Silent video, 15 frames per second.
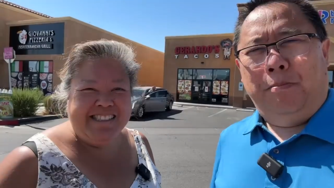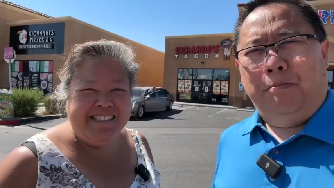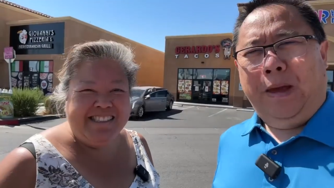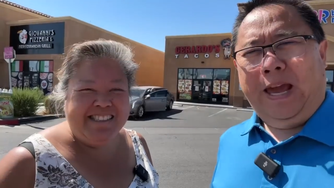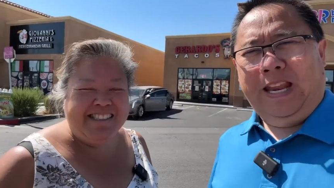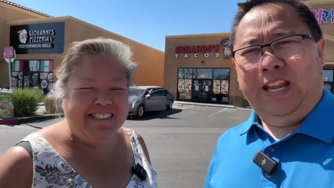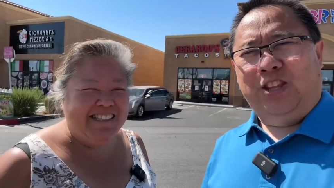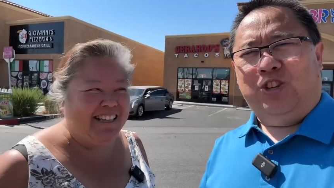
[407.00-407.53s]

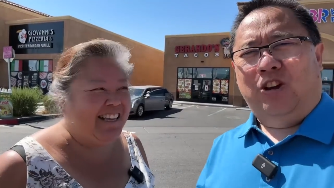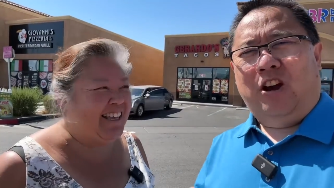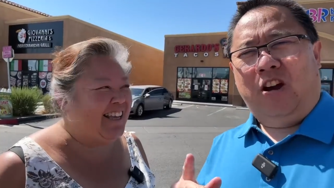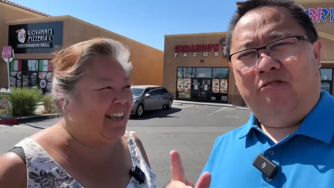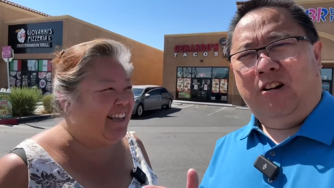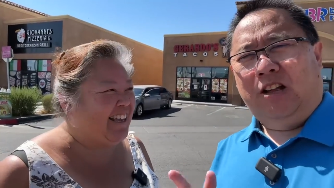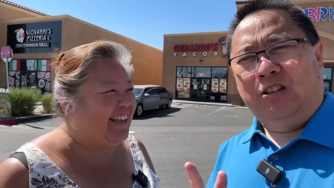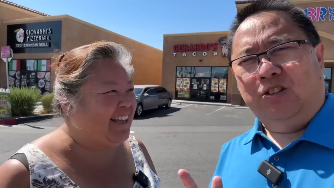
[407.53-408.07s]
Speaker 1: made it to
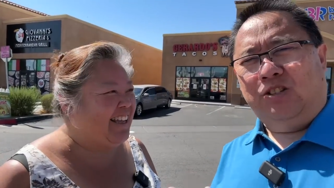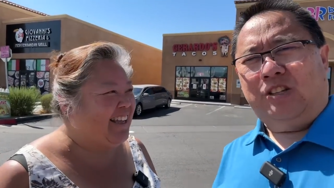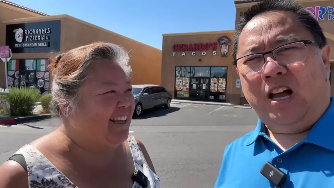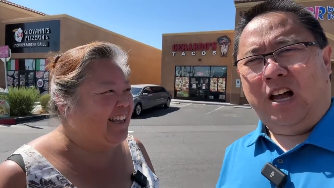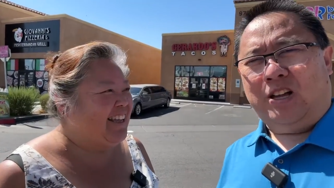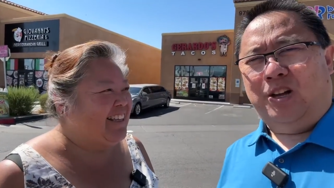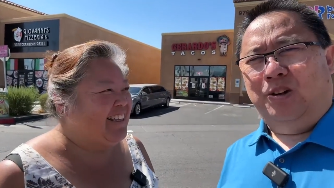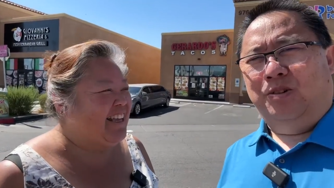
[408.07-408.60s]
Gerardo's
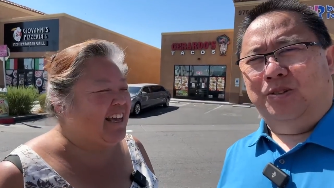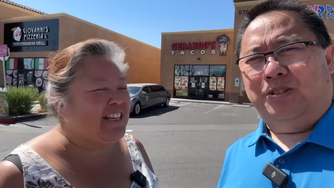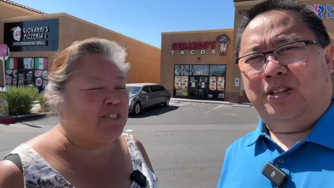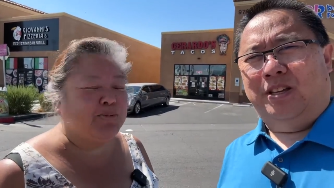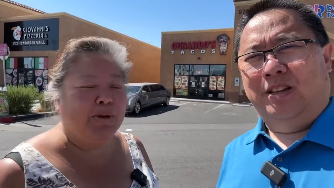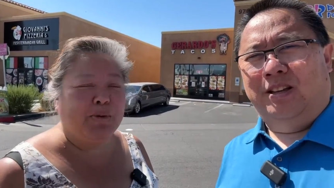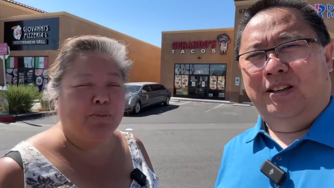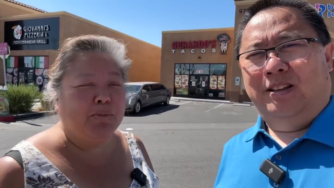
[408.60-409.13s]
Tacos. Yes,
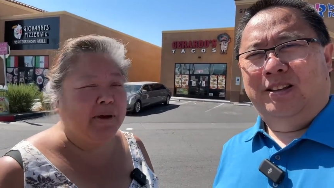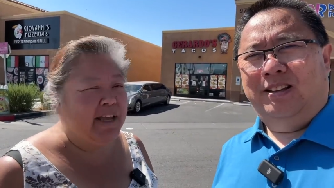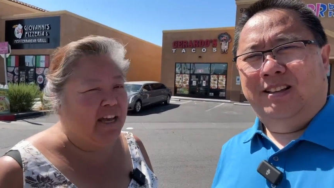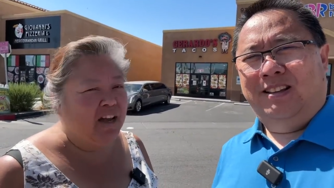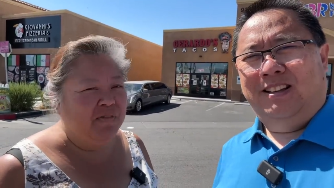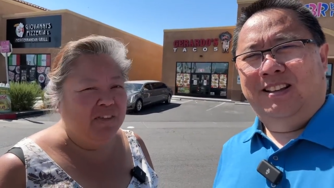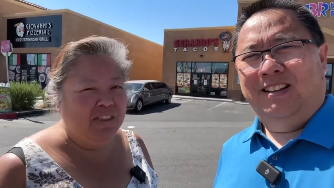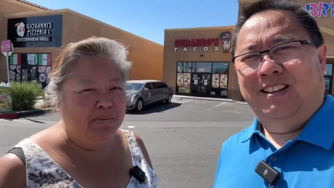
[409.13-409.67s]
we we're way
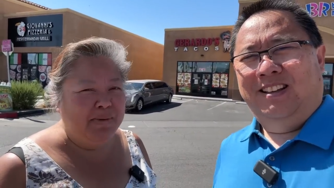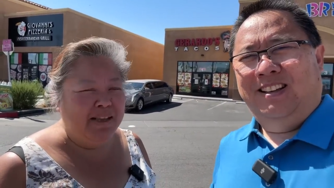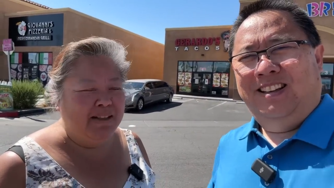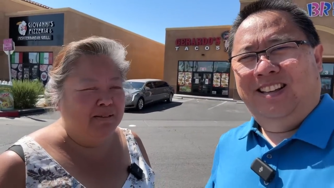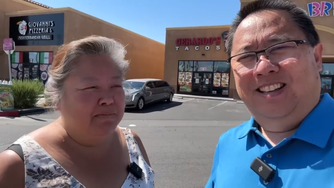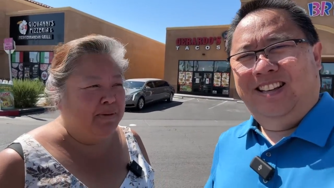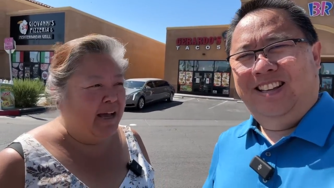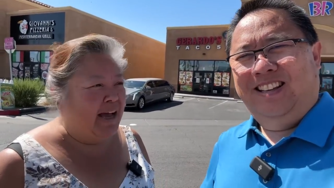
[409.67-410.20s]
off of
Speaker 2: the
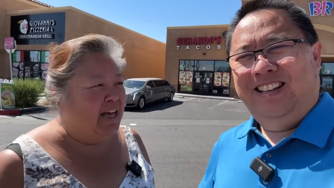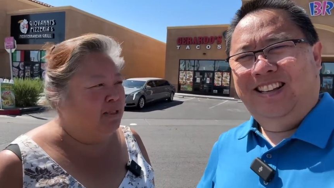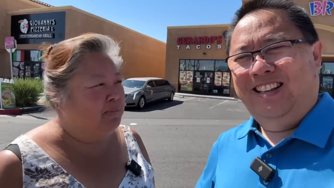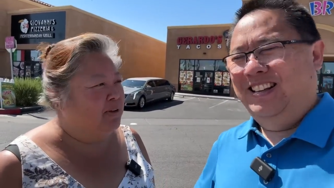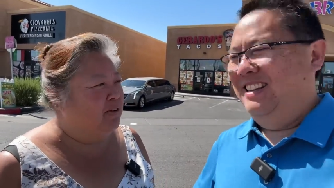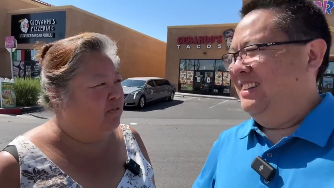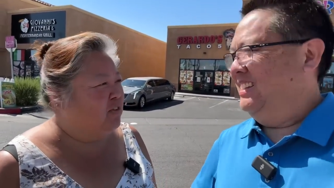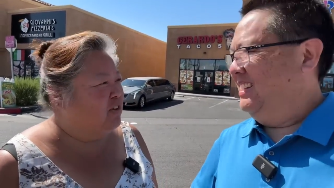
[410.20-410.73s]
beaten path,
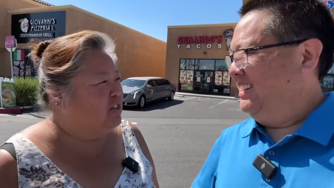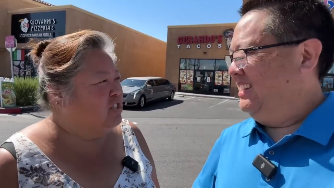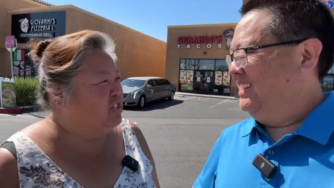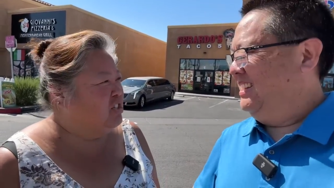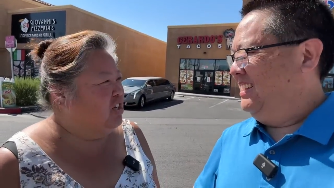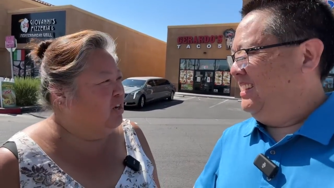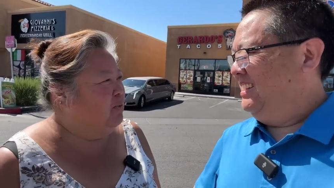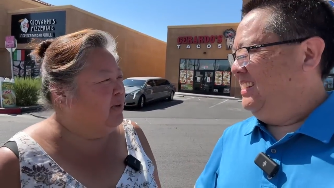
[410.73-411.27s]
but of course, you
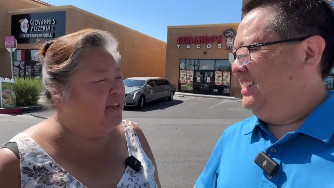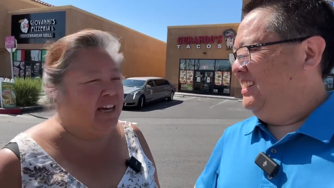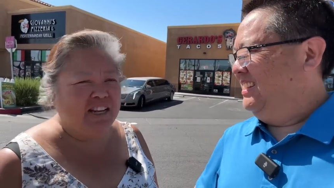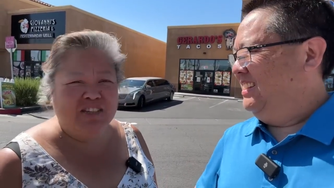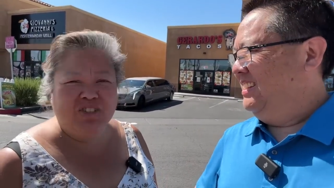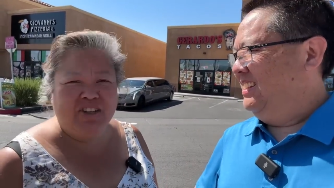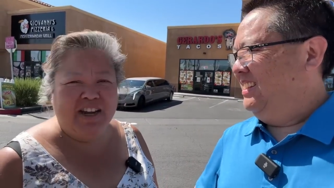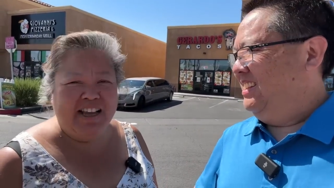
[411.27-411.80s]
know, we got to
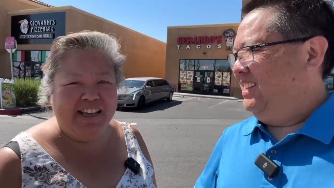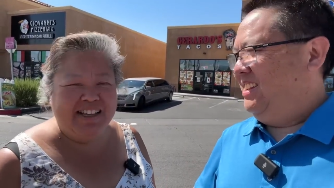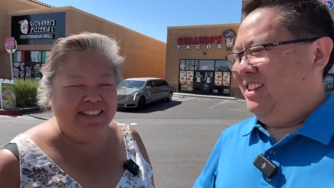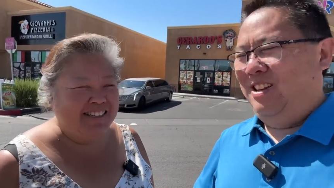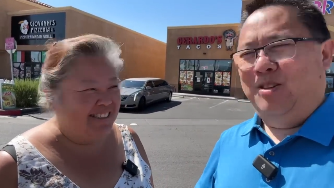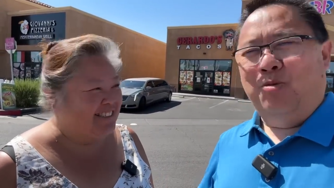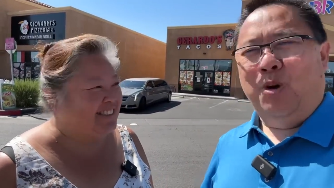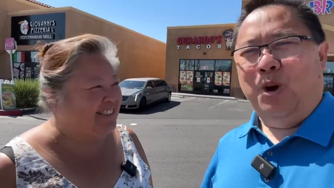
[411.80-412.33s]
try it.
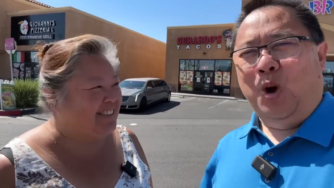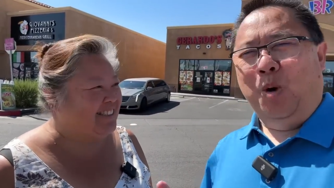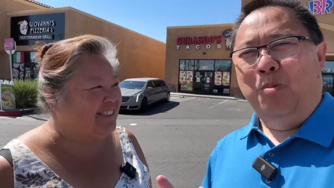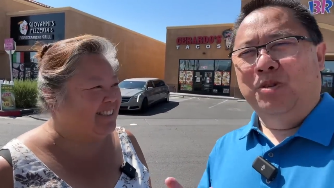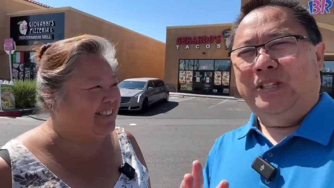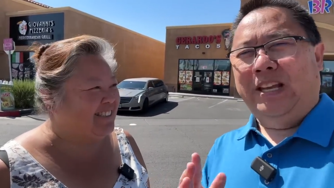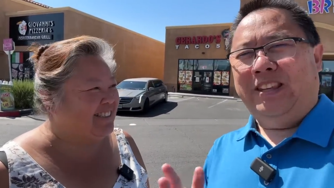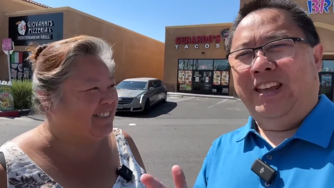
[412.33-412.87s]
Speaker 1: We're
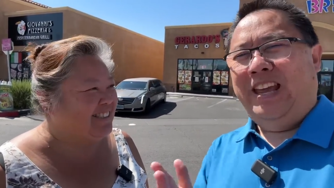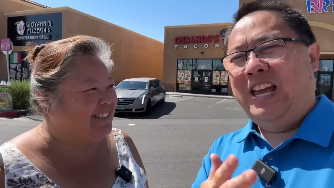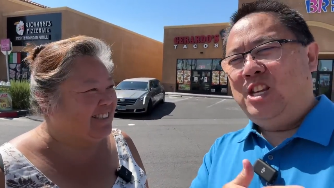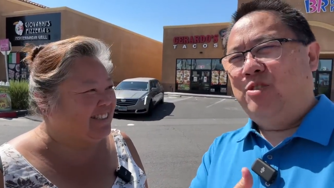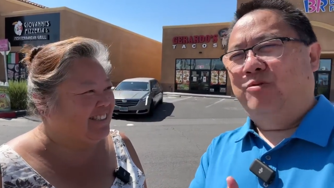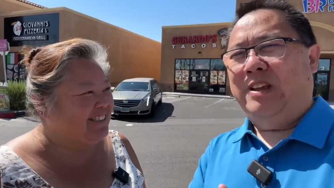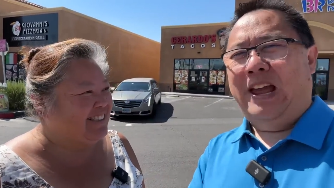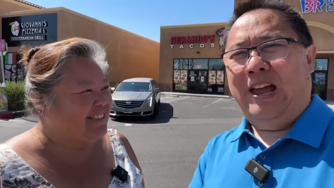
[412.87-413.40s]
almost at the edge
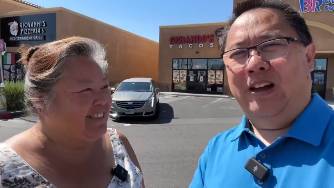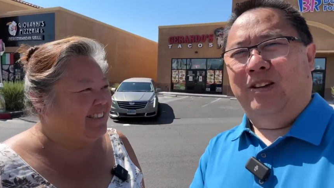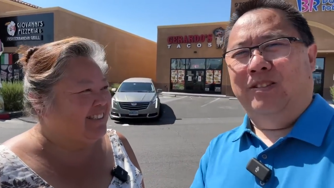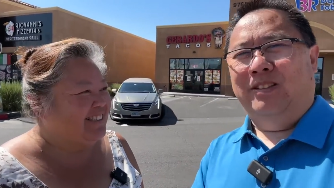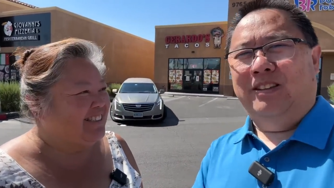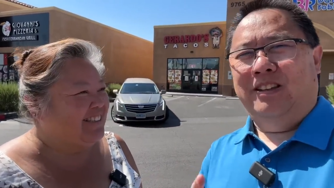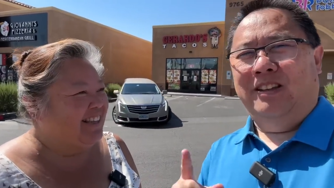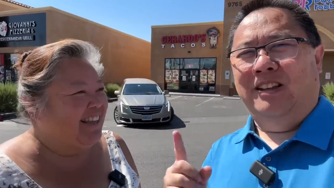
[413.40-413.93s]
of
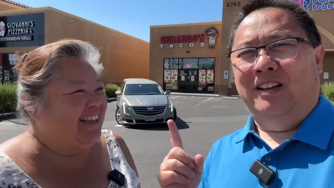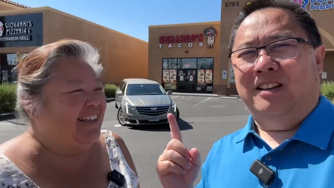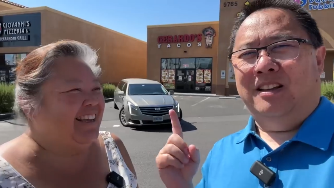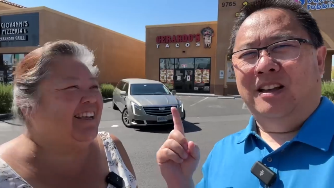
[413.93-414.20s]
town. Look,